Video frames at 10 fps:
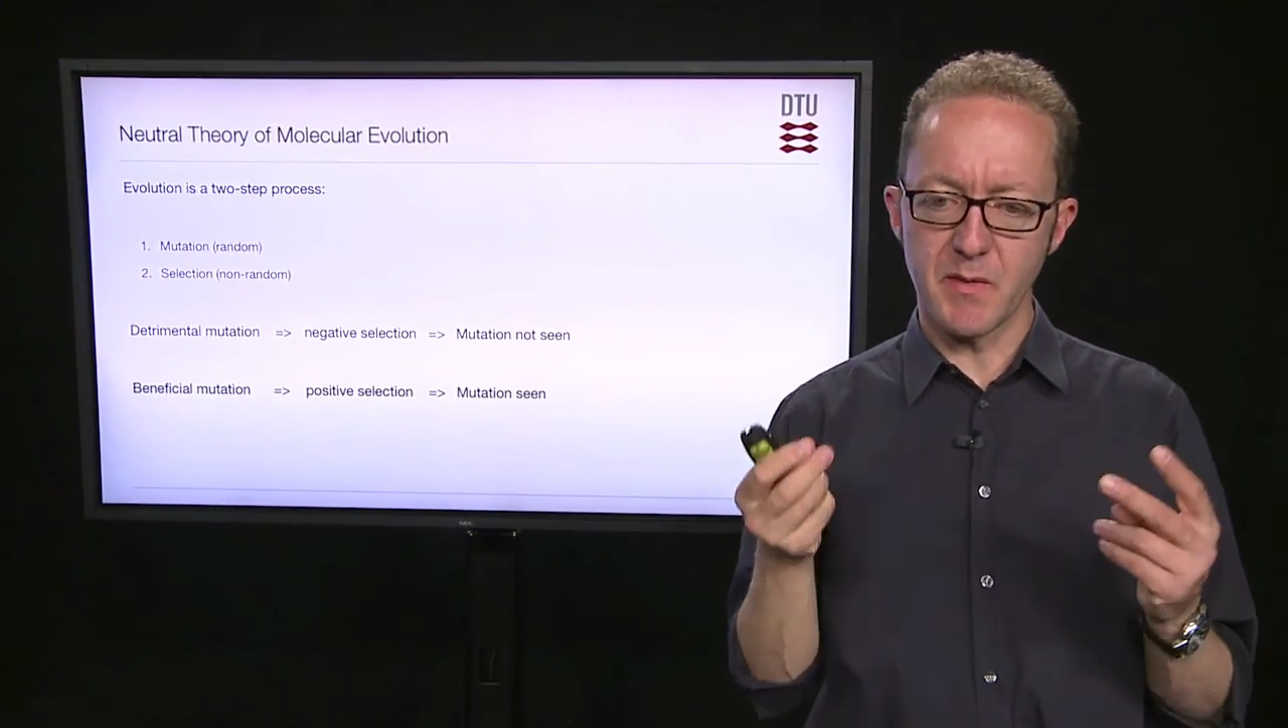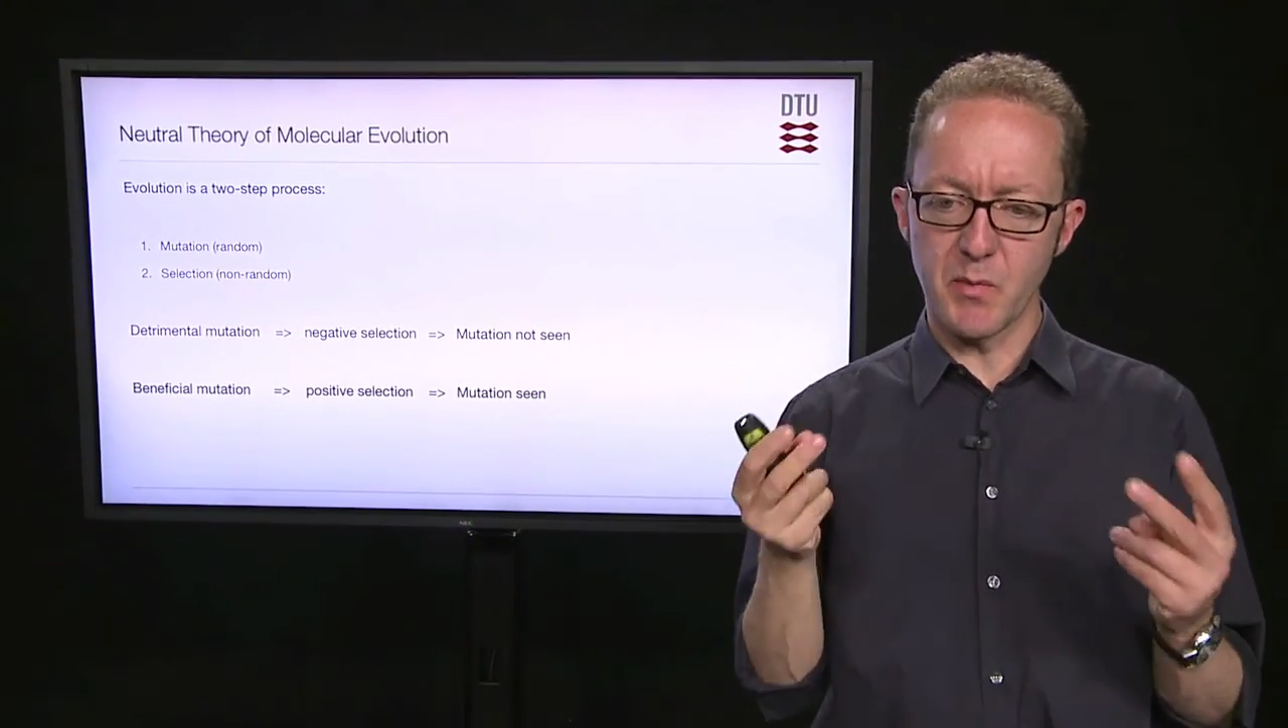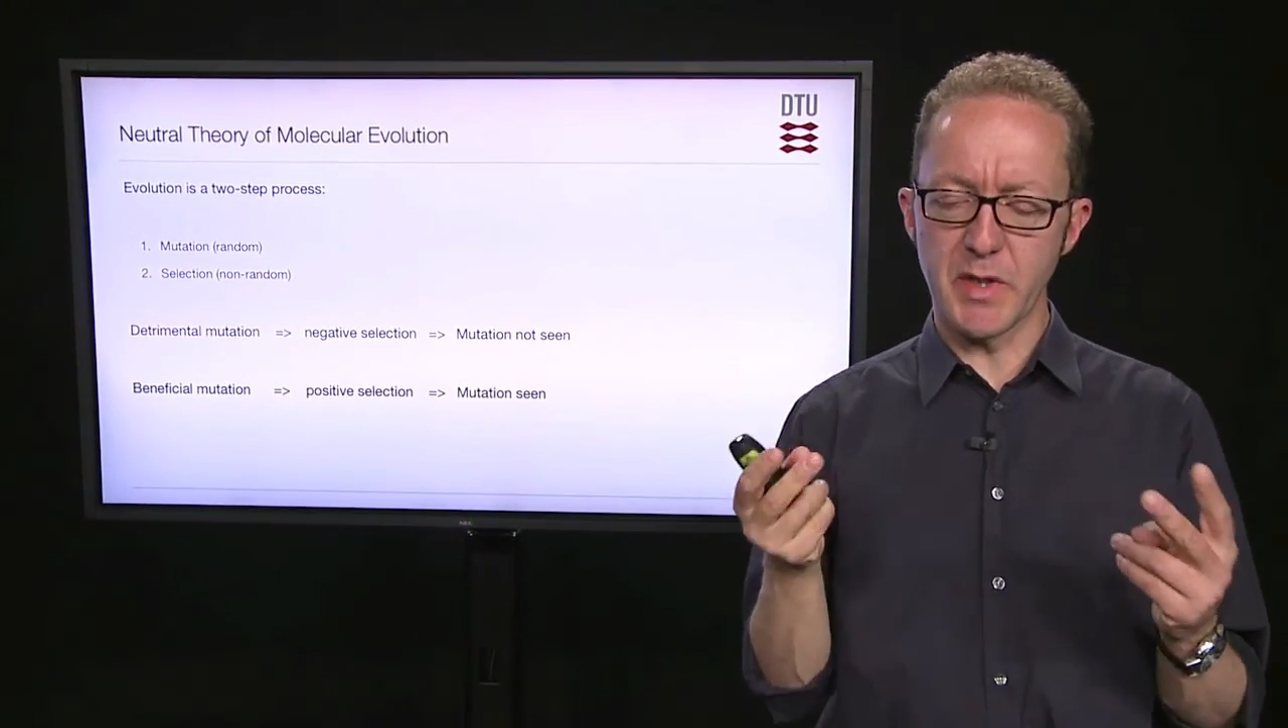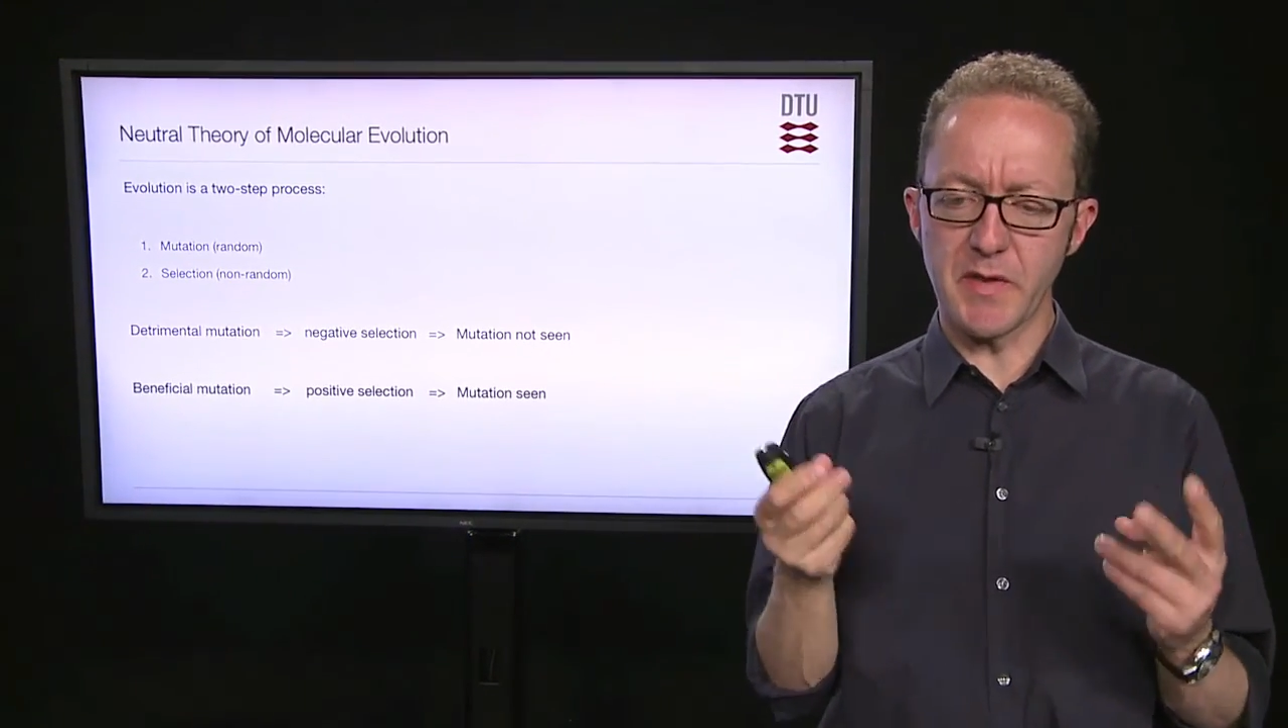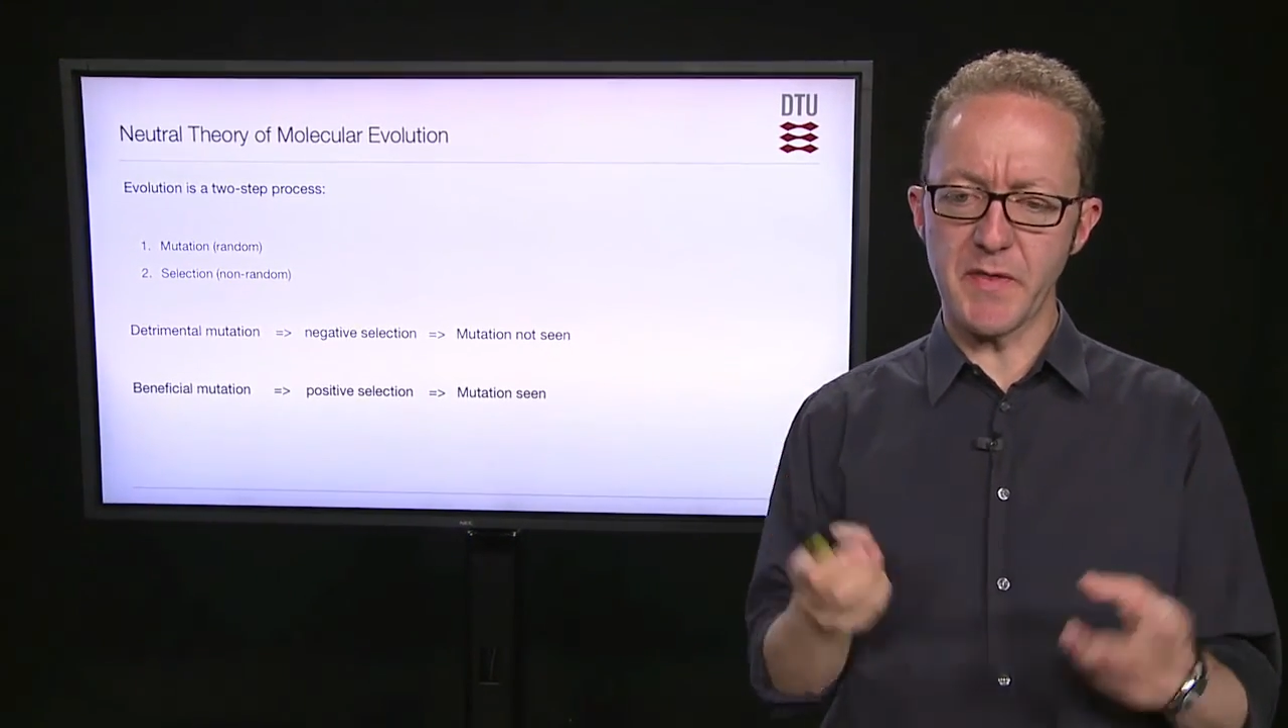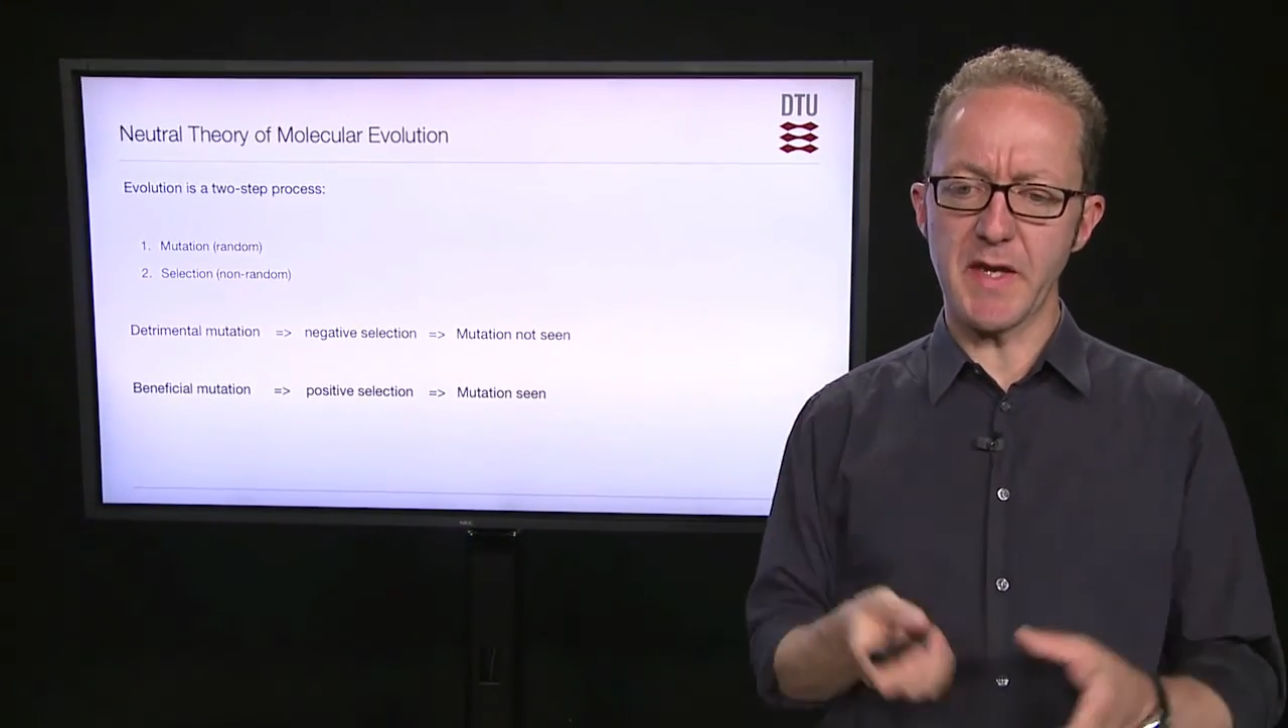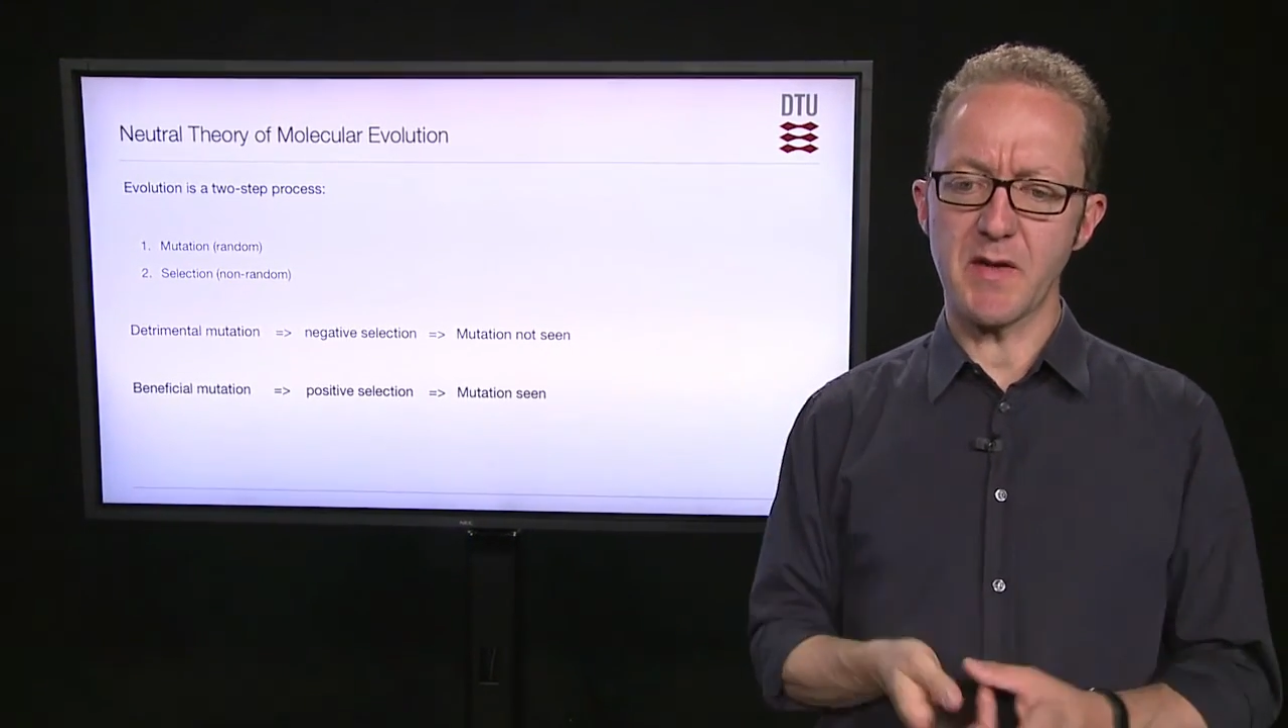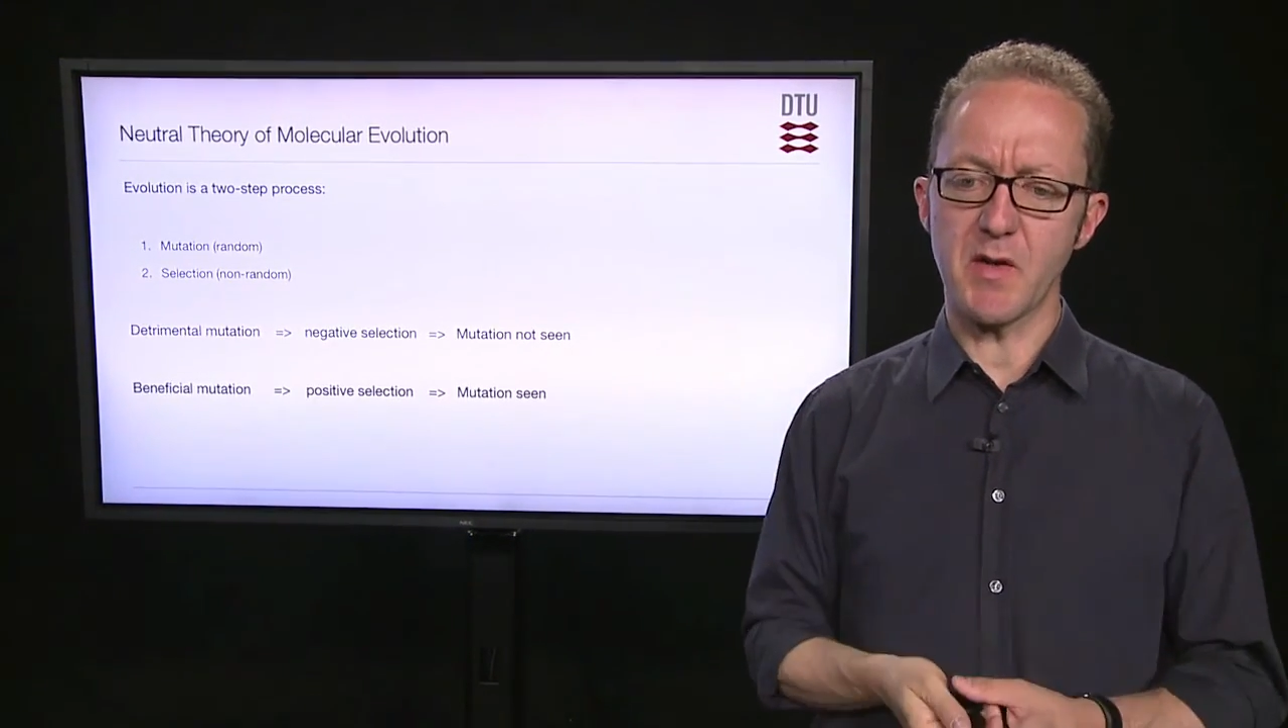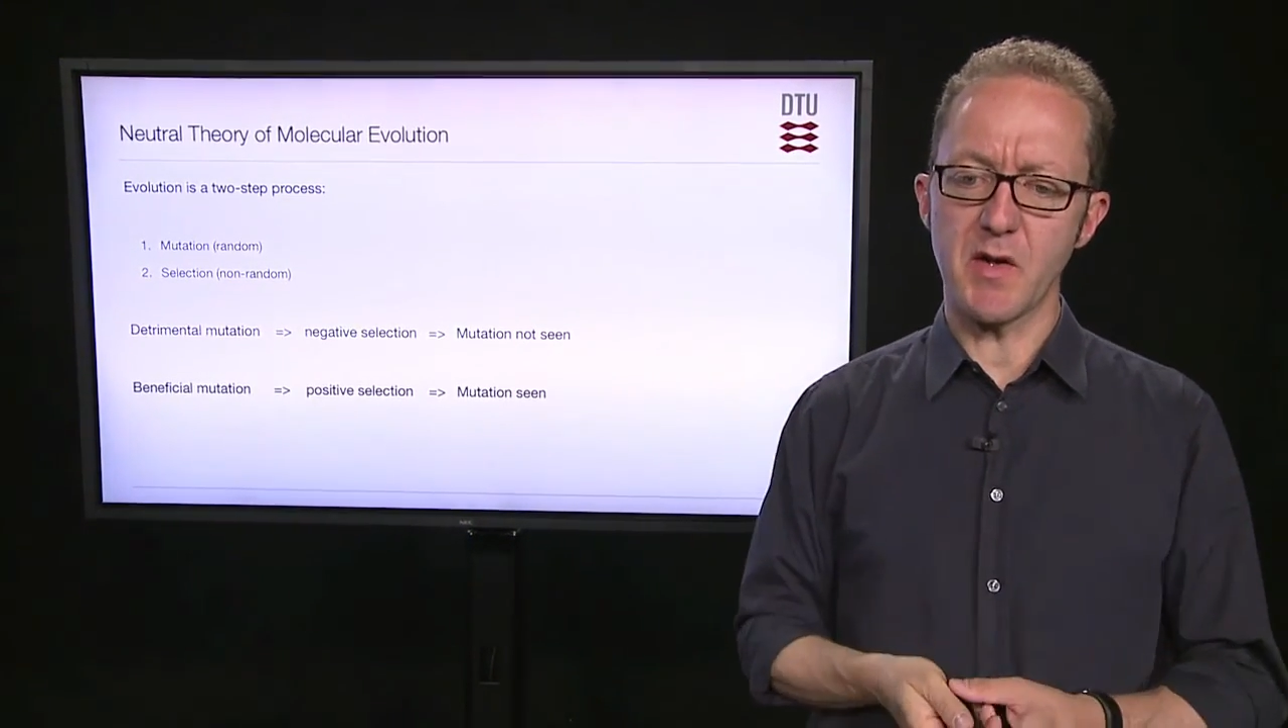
we can think